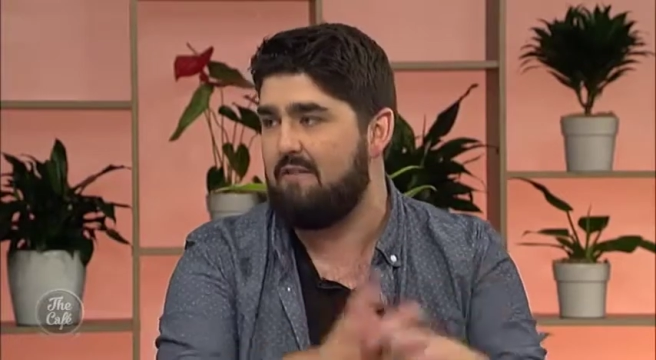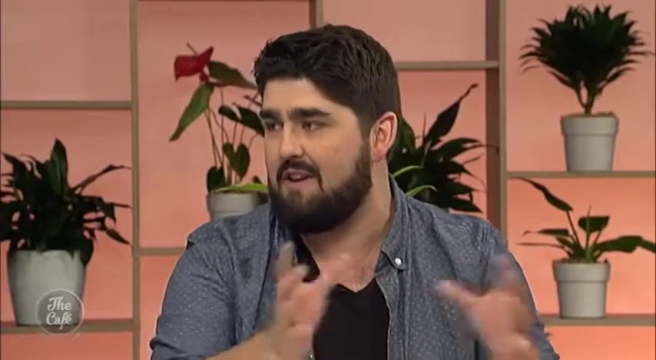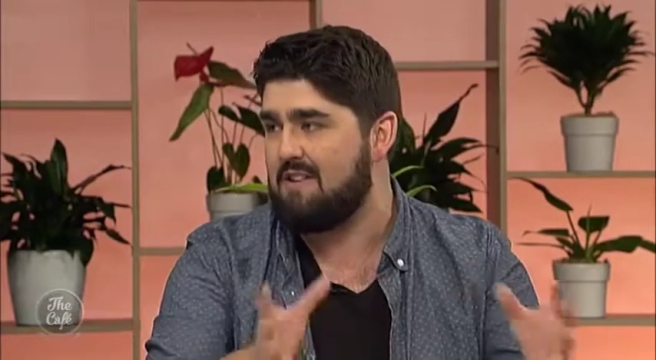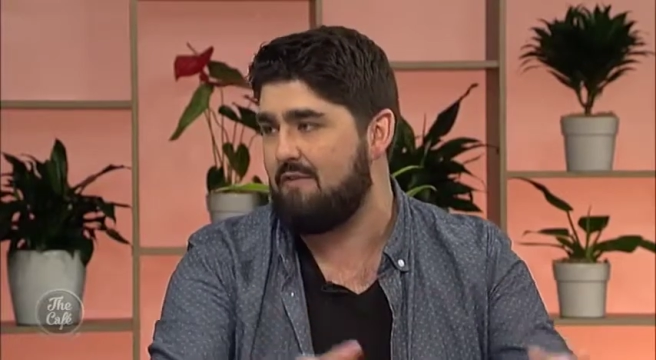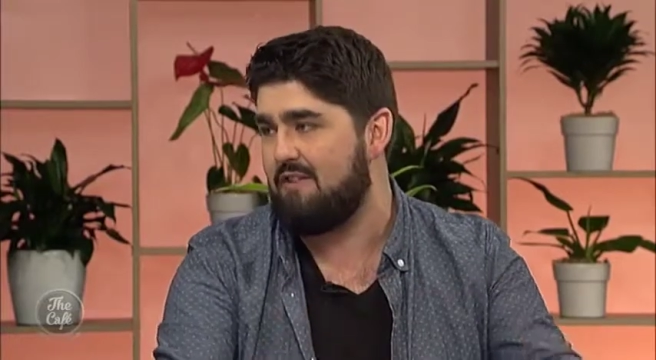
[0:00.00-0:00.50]

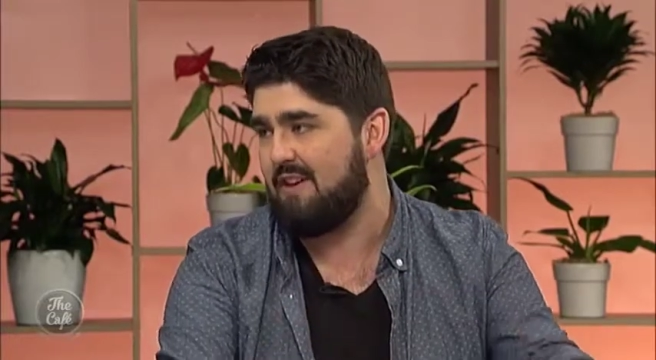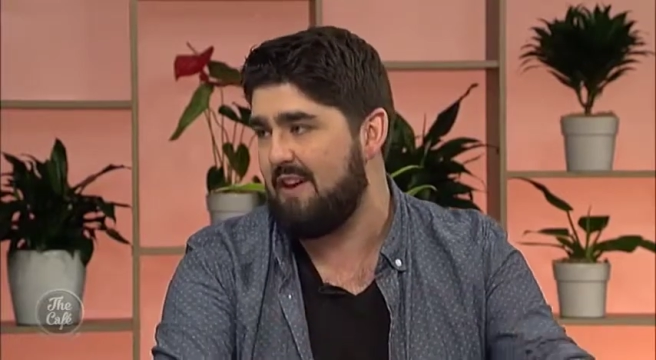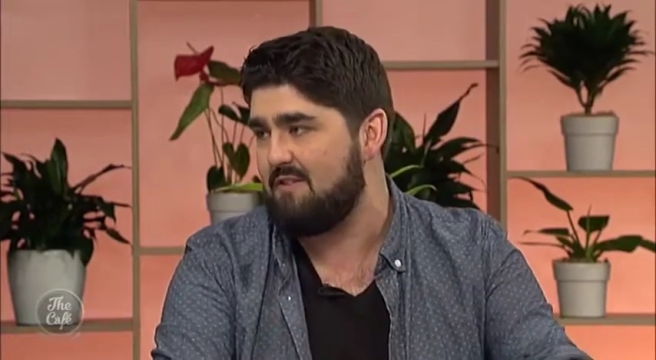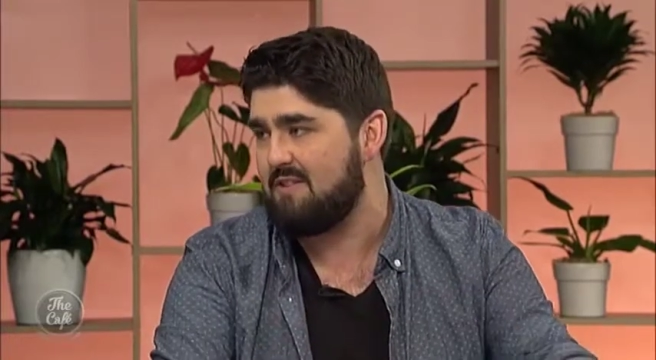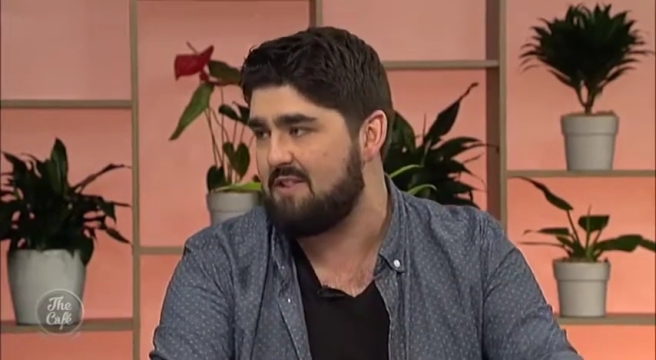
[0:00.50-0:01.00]
affects
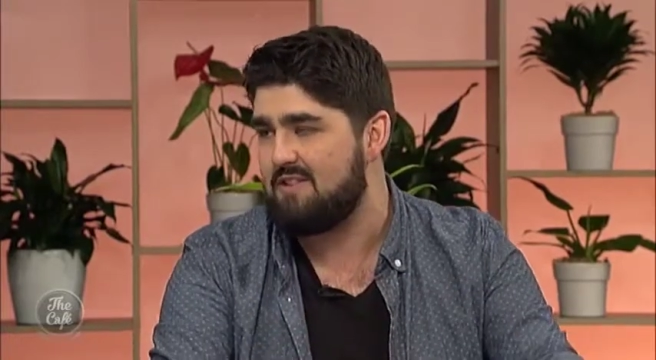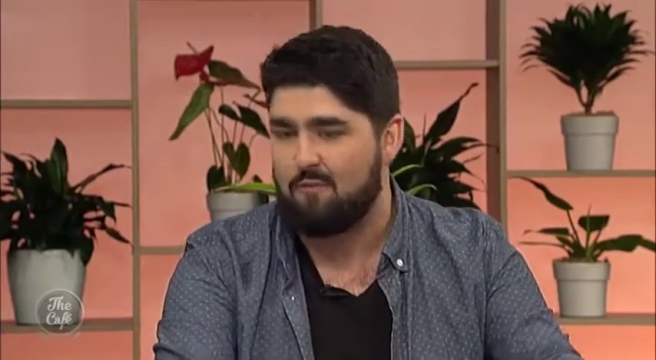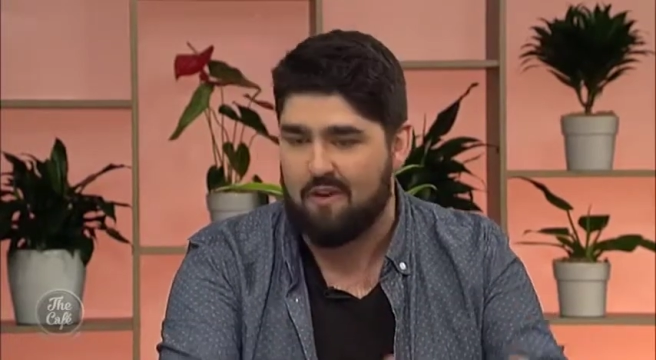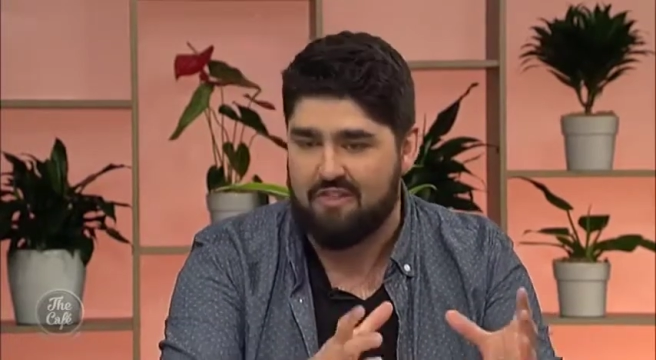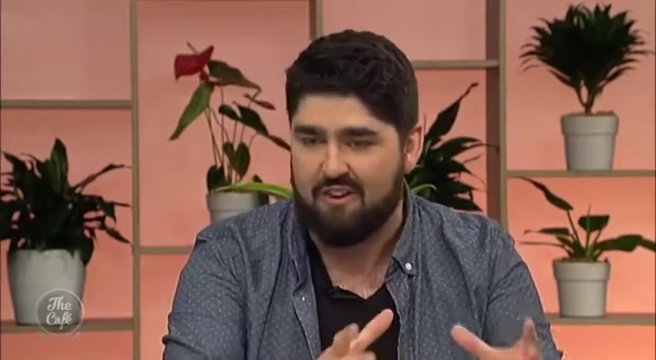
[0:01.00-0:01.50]
everything else because it's
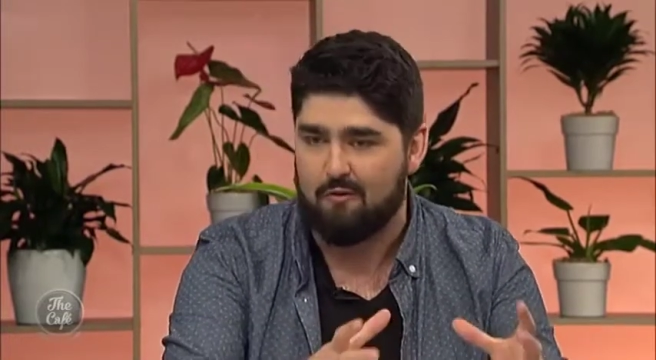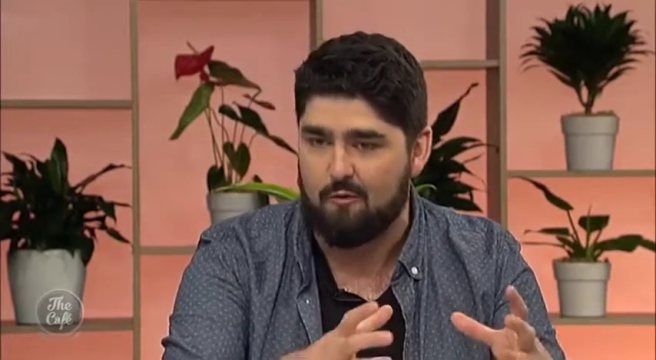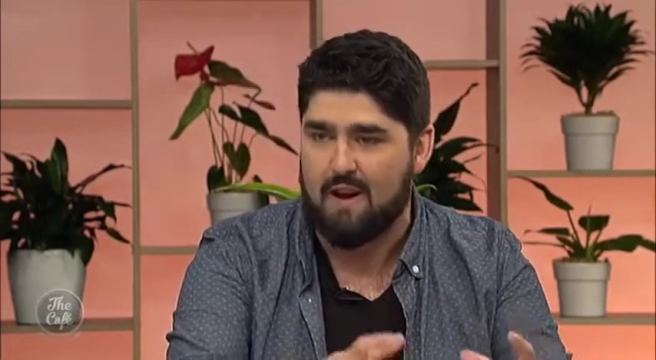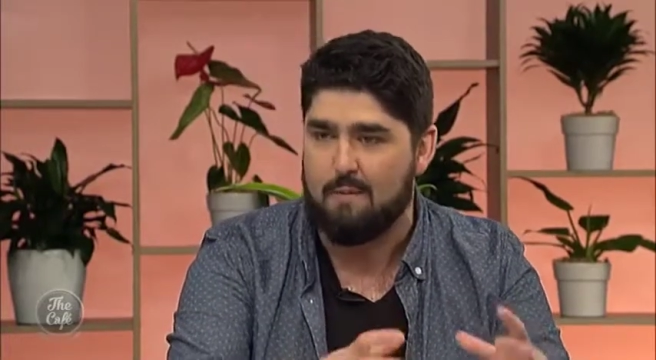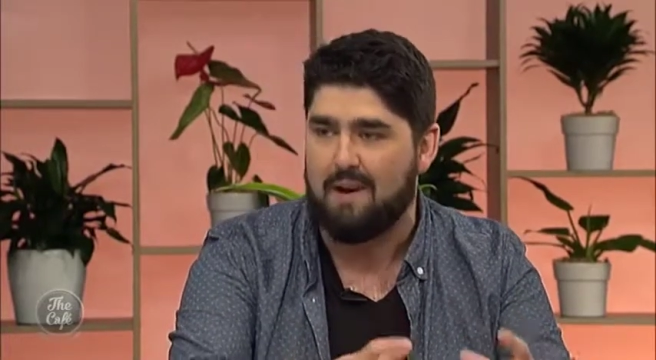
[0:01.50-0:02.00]
the one thing I
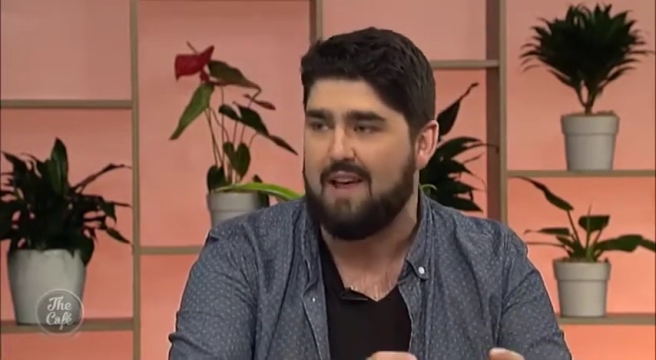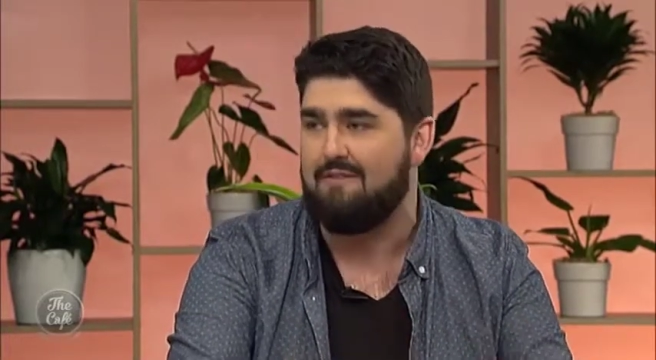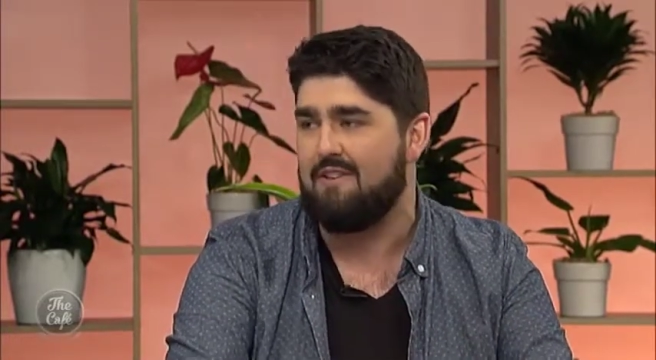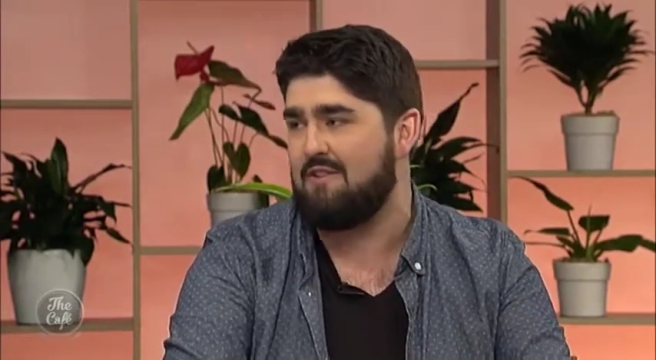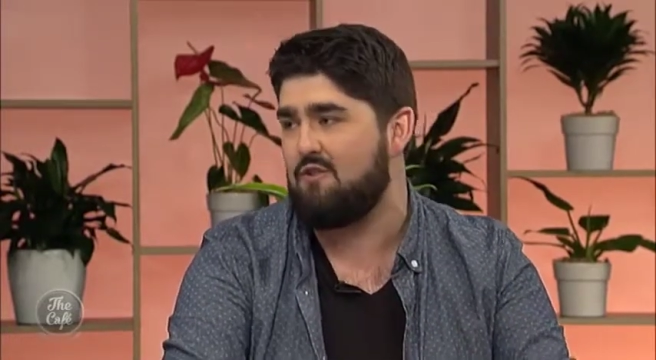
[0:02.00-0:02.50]
really
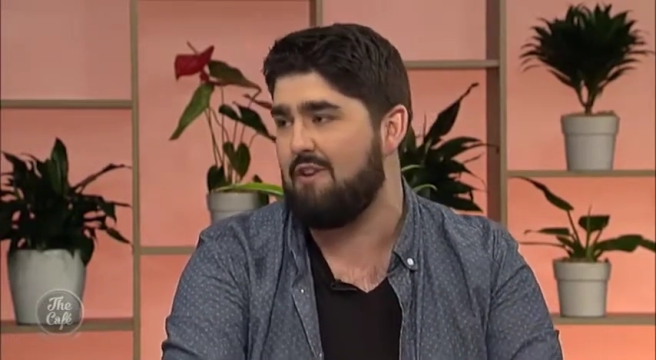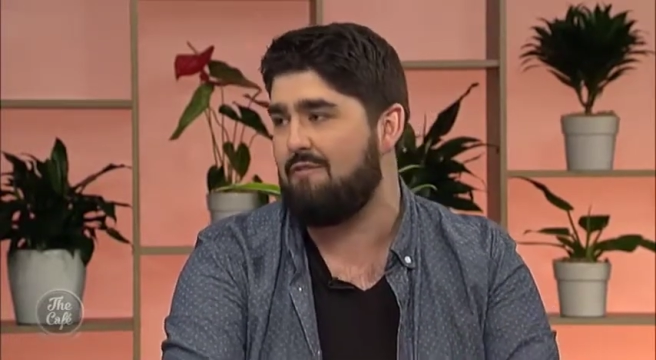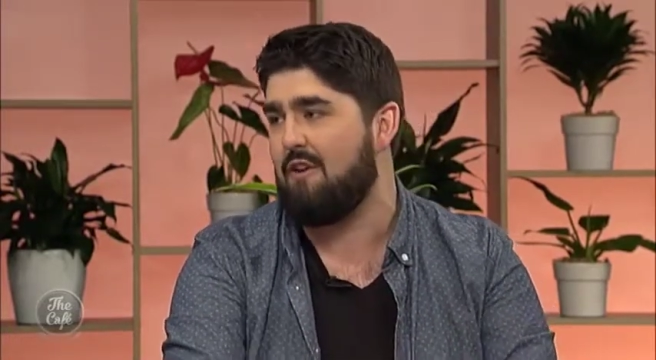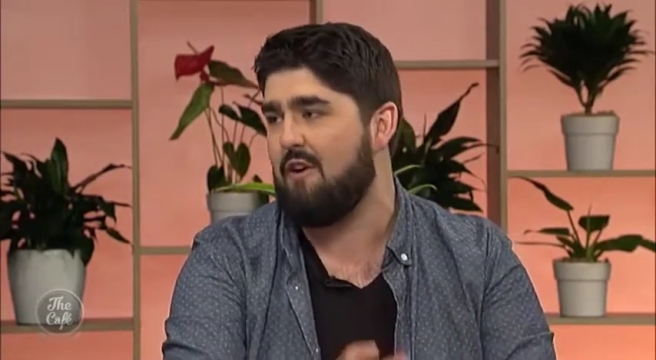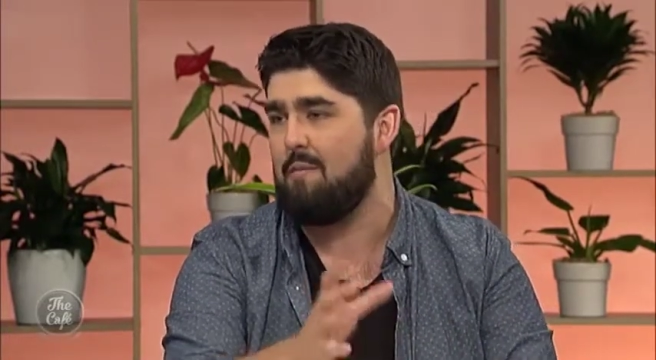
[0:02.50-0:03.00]
believe in and trying
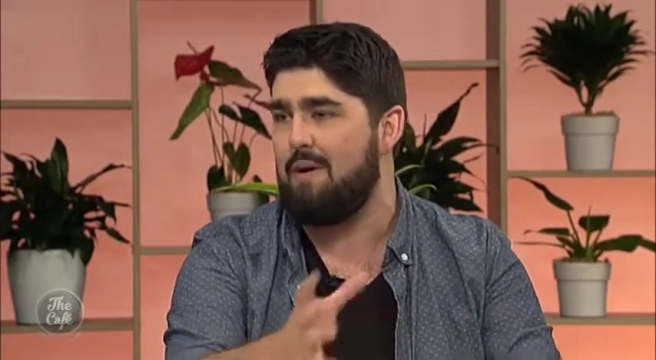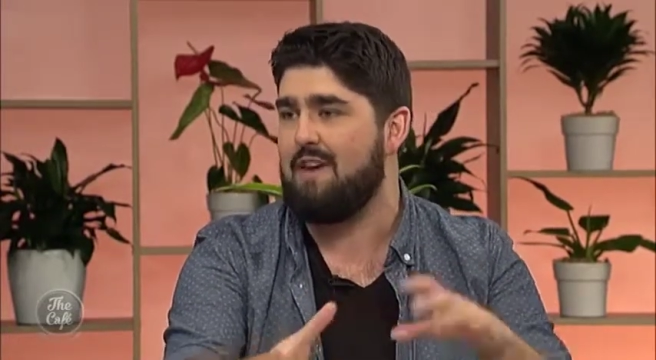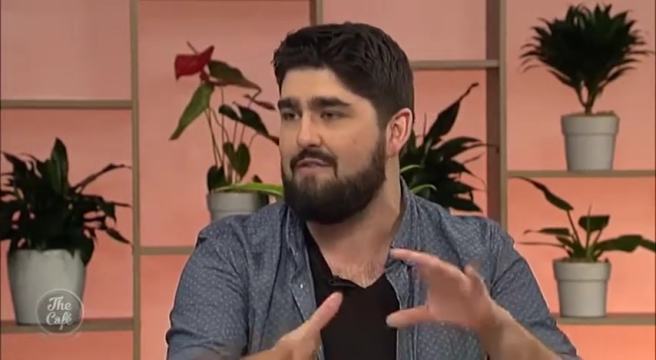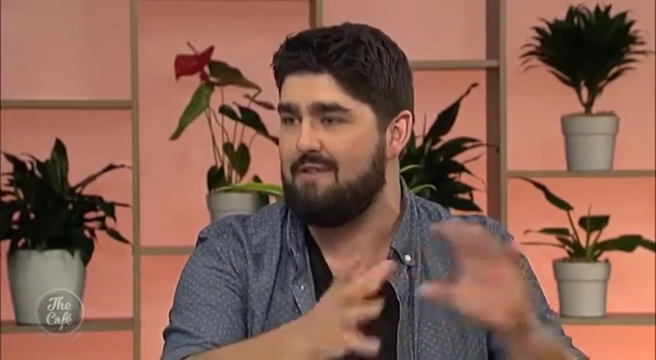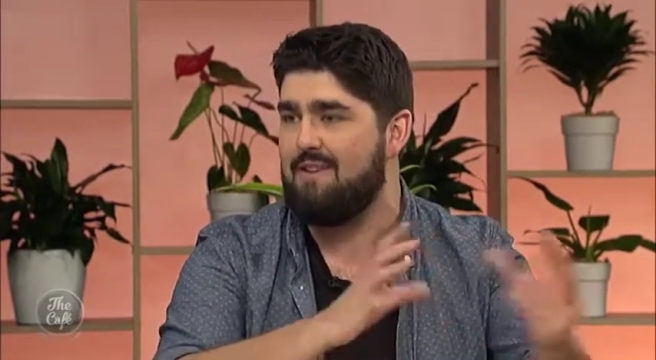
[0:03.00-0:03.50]
to figure out
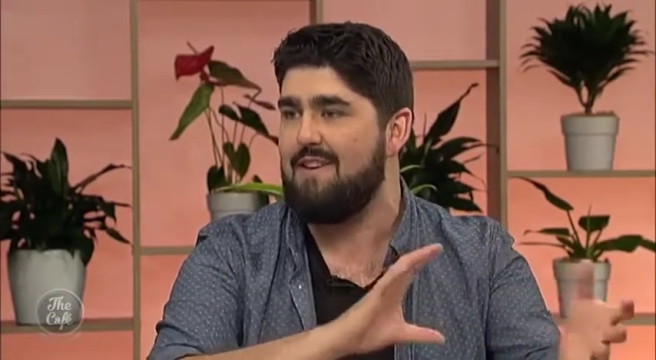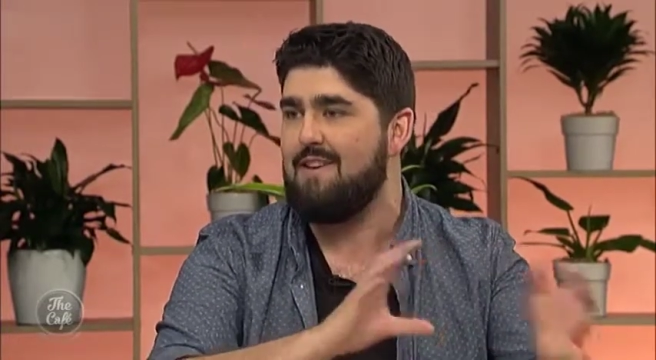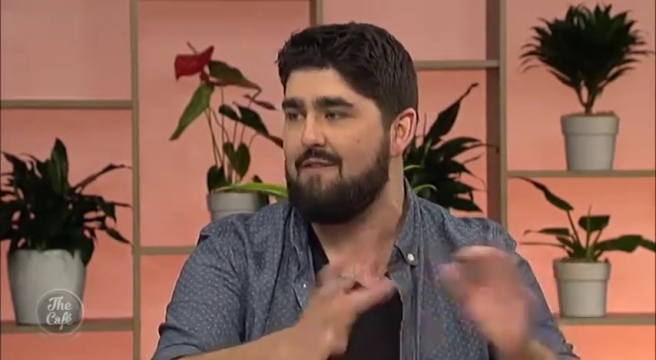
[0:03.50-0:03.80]
beliefs